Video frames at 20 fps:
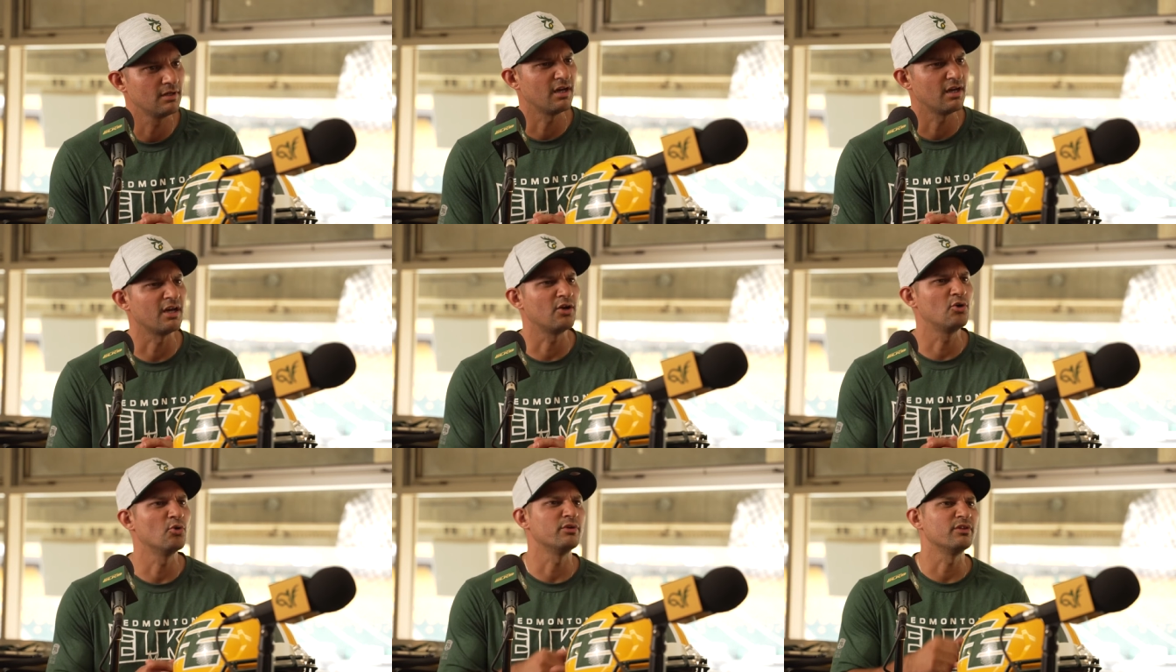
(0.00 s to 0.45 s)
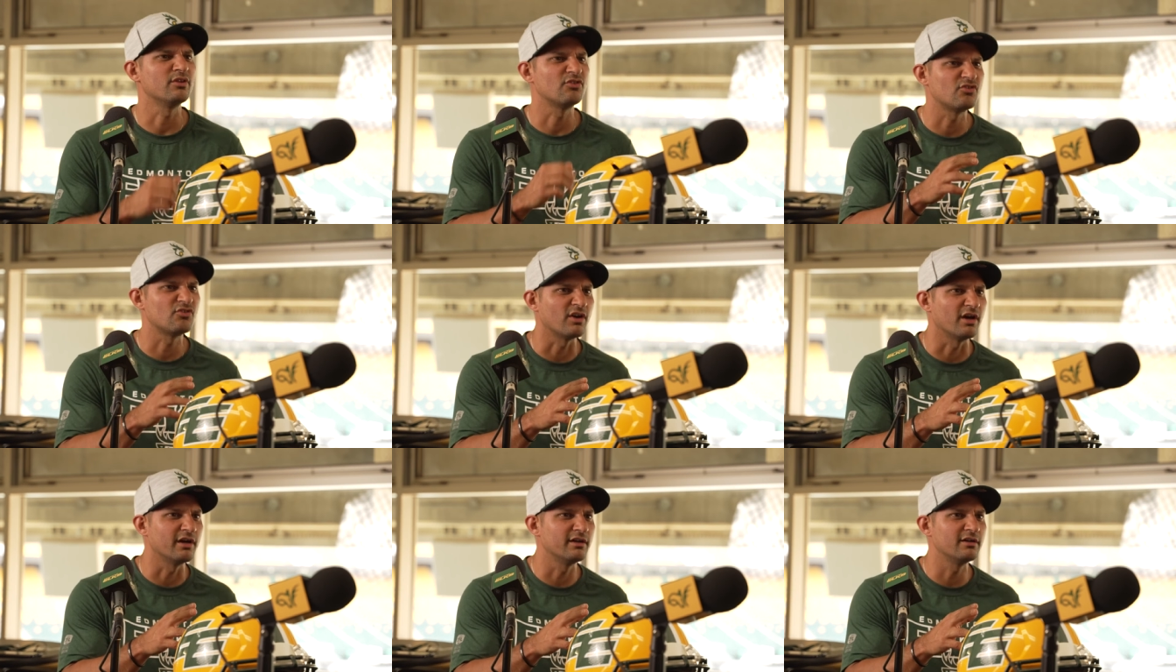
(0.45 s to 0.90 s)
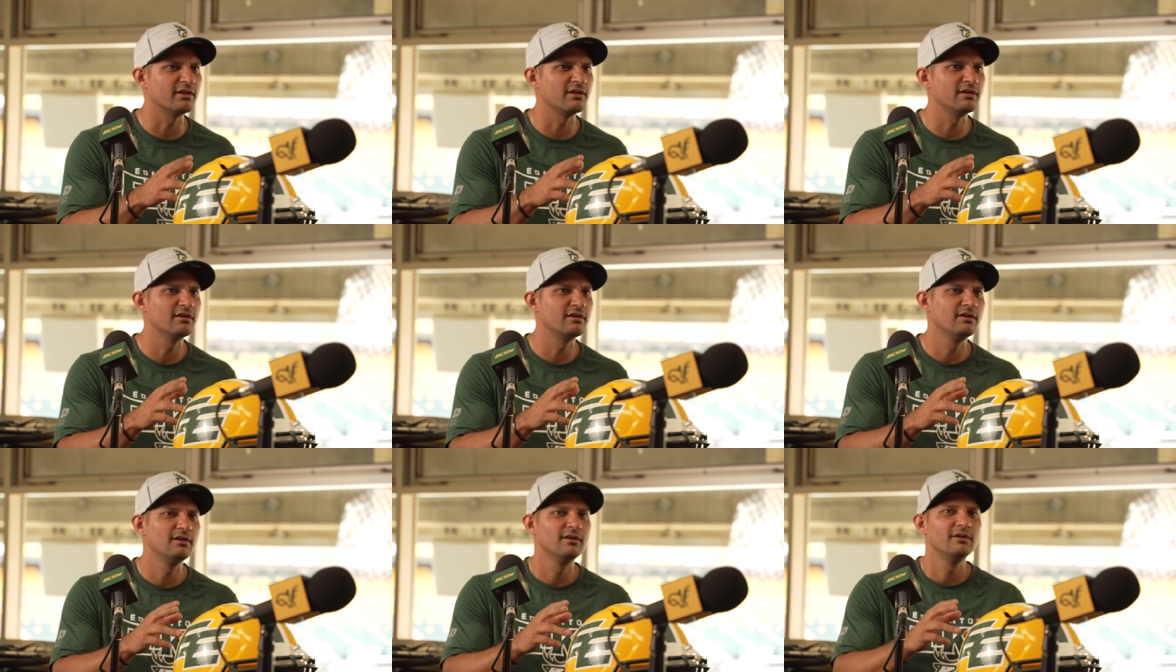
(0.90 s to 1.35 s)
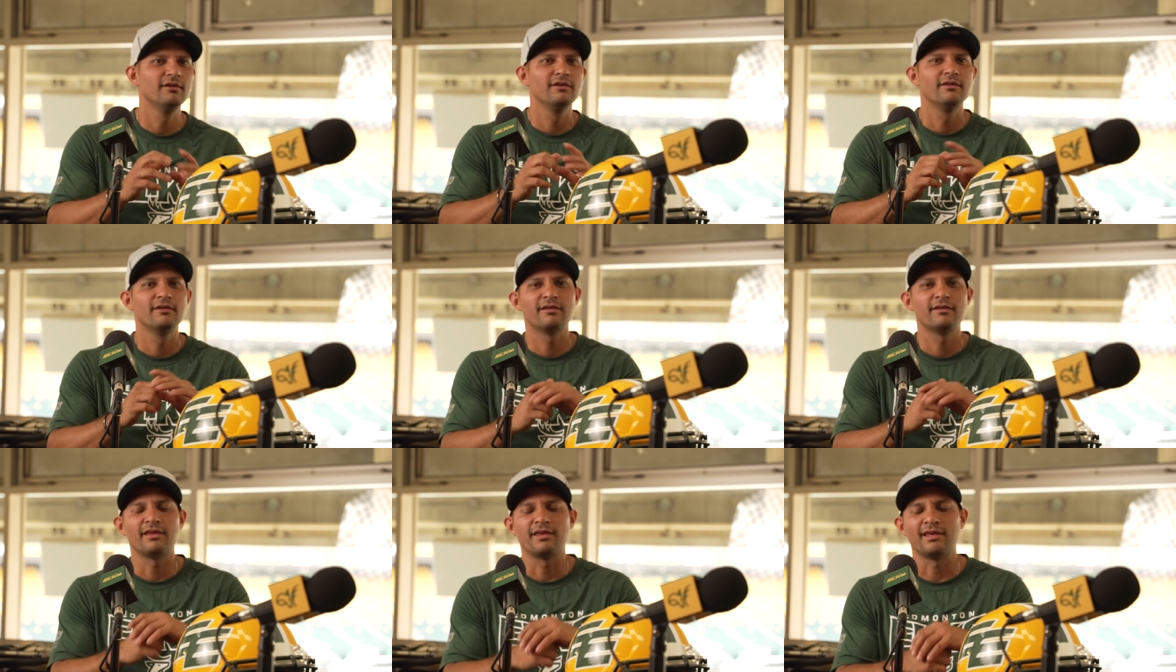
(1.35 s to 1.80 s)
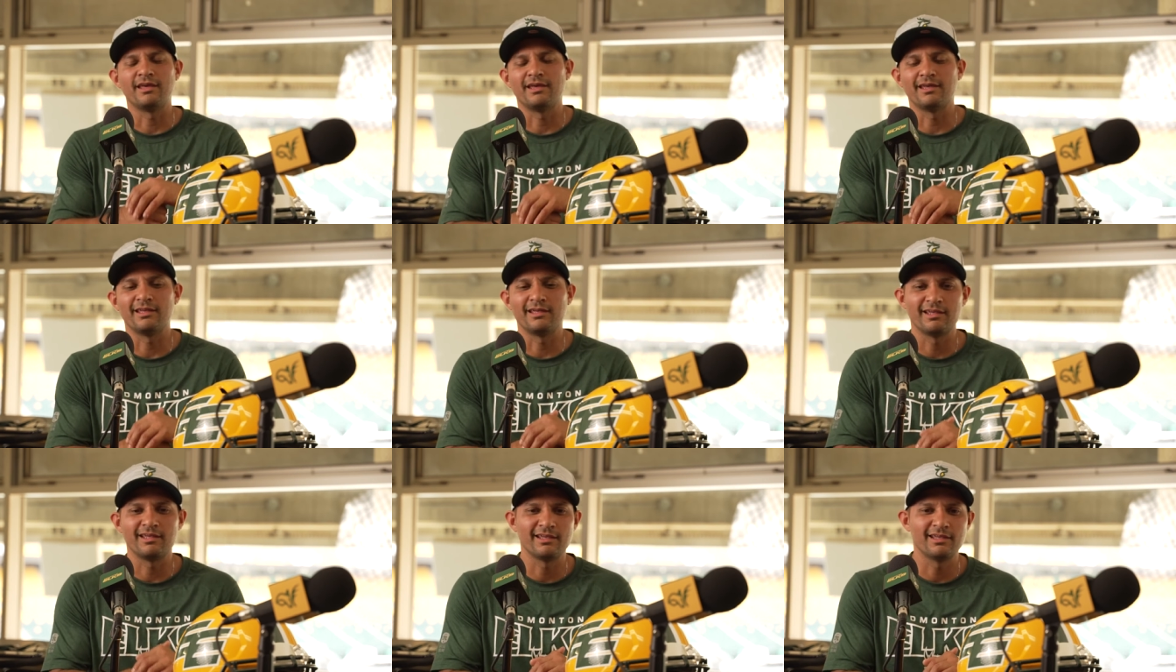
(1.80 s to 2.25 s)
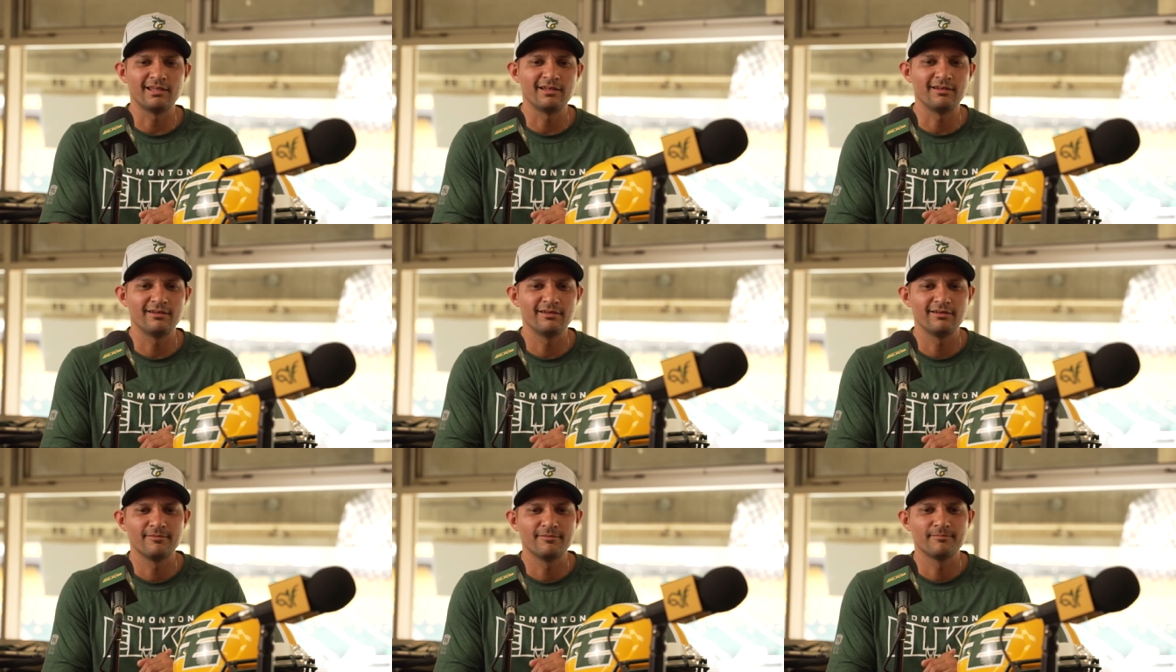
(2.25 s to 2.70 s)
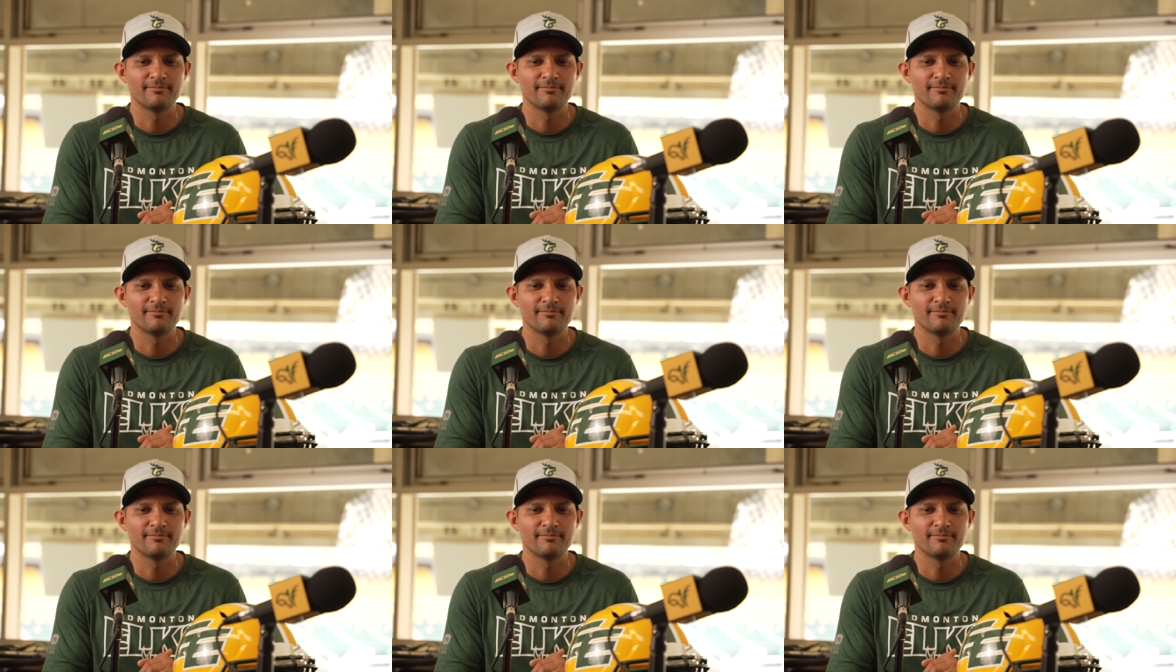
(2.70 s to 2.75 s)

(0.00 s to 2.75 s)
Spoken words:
I go in the sauna, and